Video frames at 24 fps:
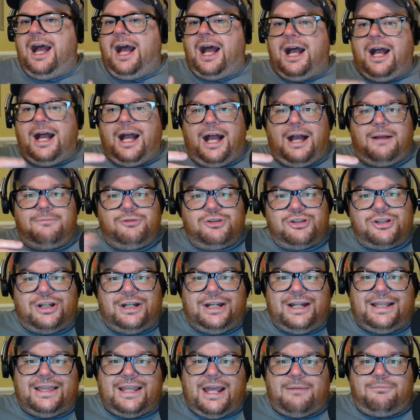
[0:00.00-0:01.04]
I'm just
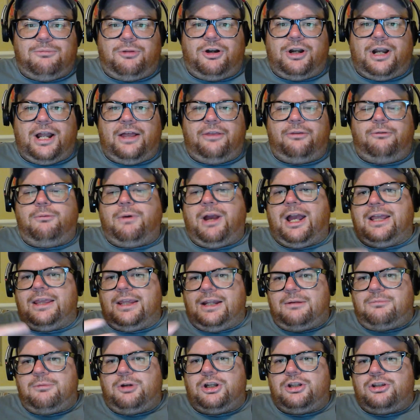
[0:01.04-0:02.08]
going to get that part out of the way, and
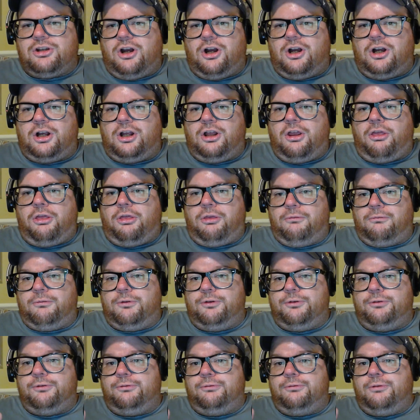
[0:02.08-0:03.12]
then I'm going to talk
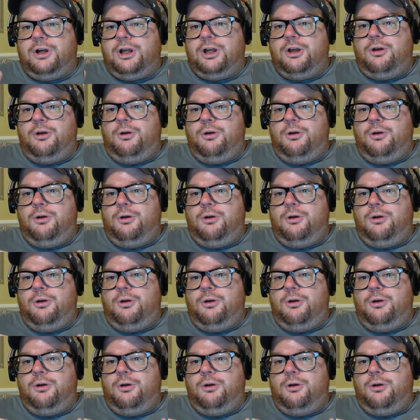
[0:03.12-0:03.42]
through